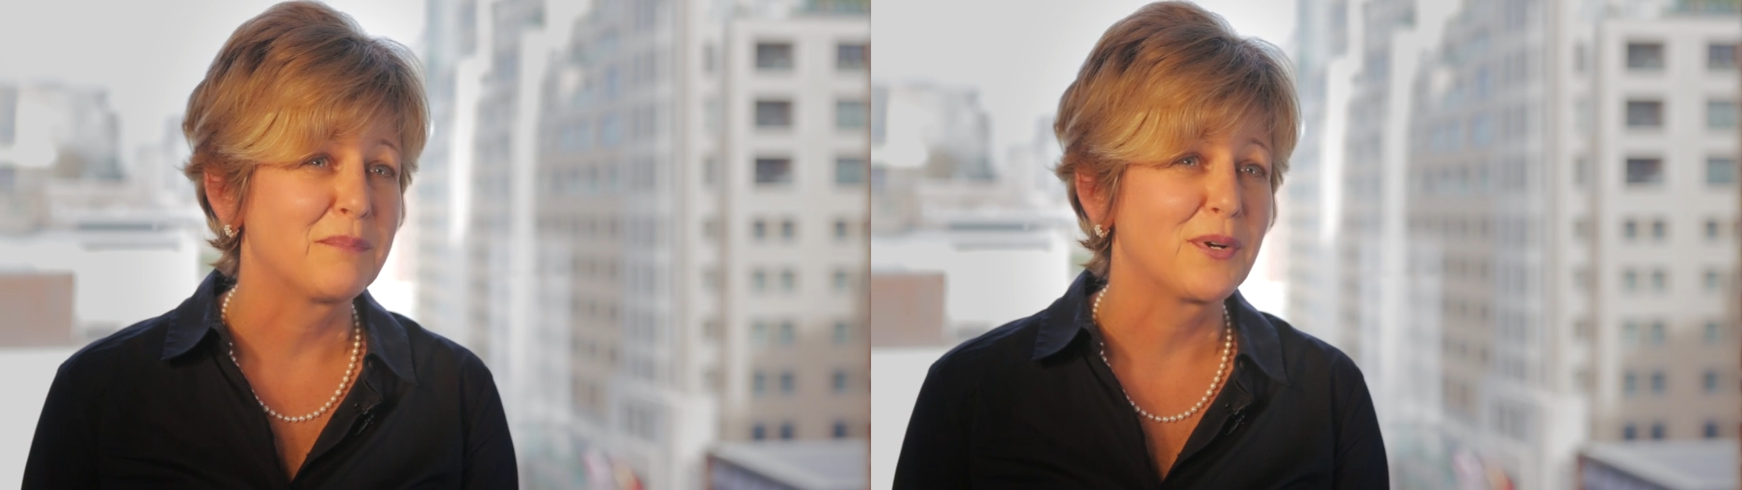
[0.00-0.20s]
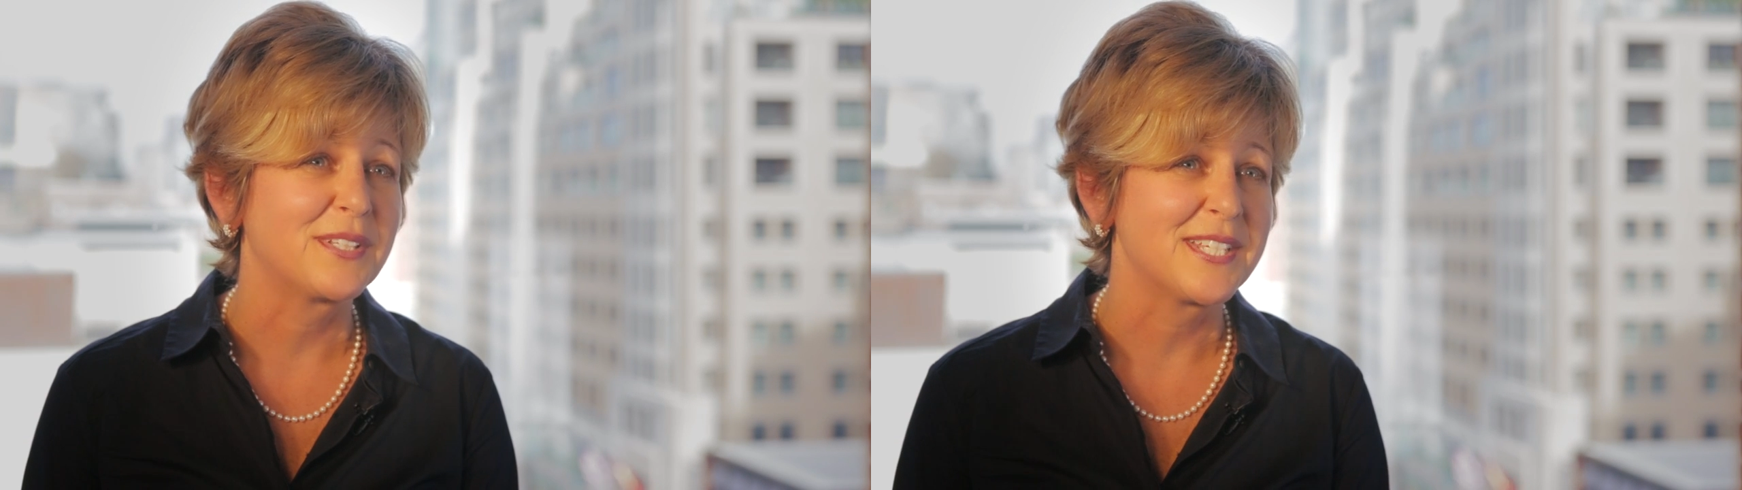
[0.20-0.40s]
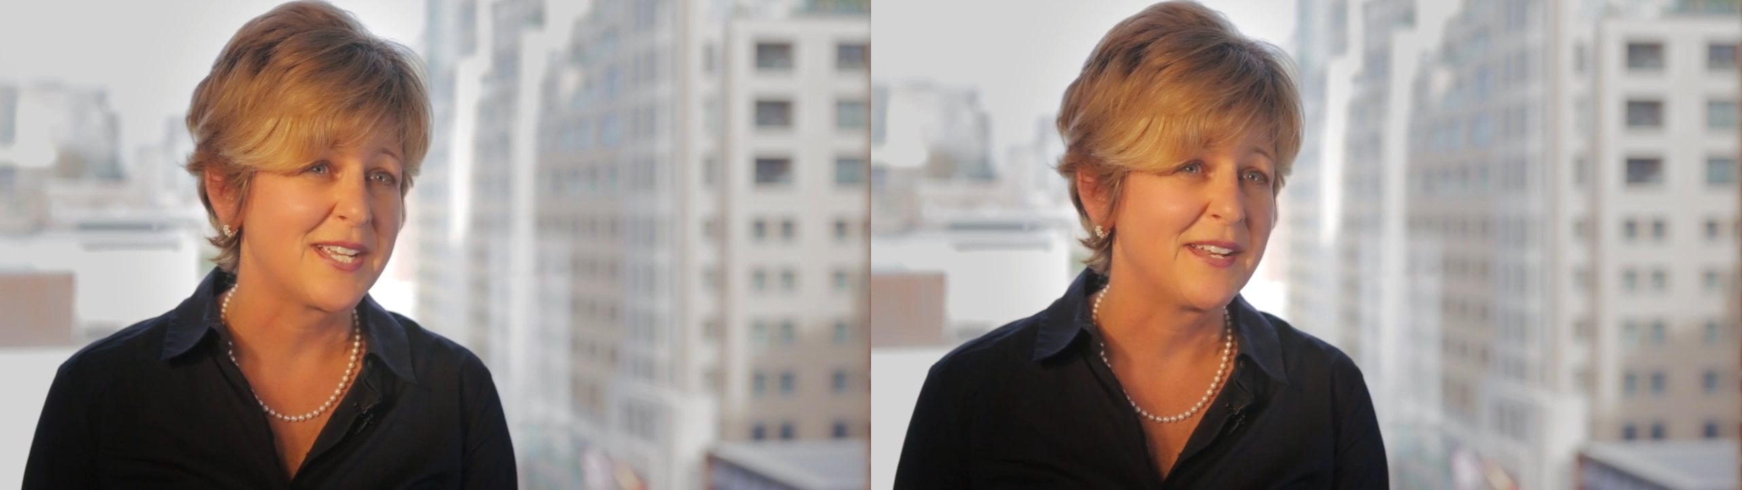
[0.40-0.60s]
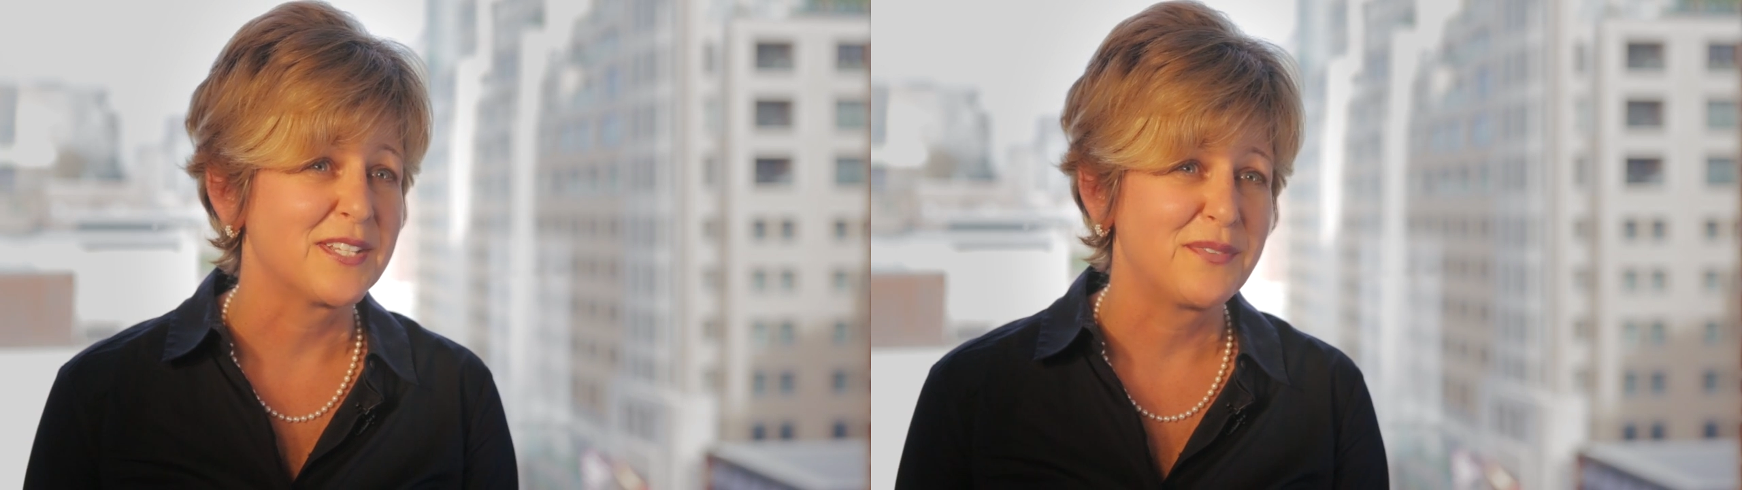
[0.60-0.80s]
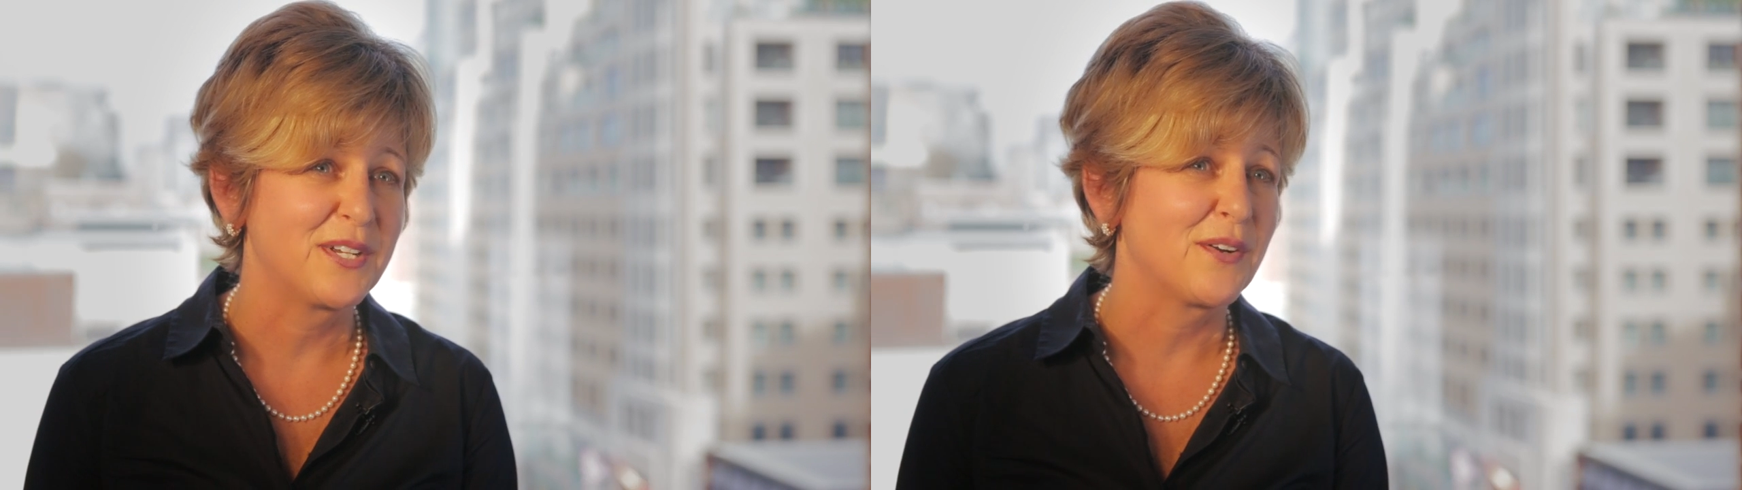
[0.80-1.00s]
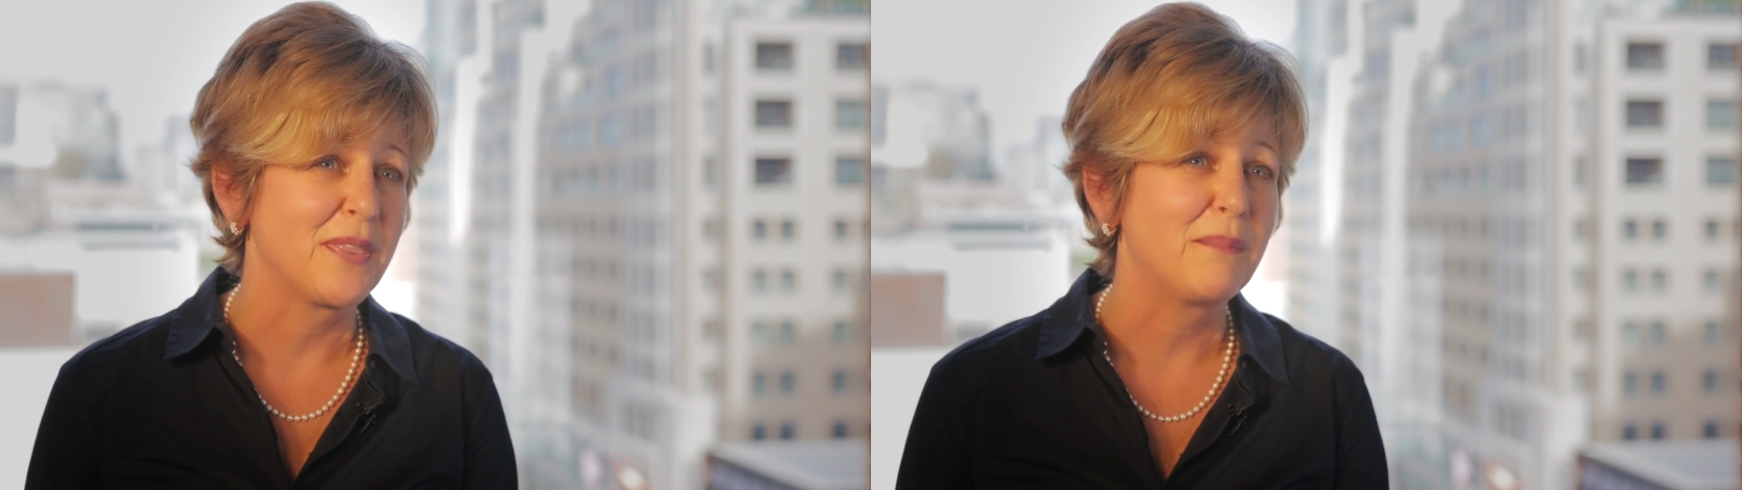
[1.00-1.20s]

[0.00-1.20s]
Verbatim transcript: and Berkeley's got its finger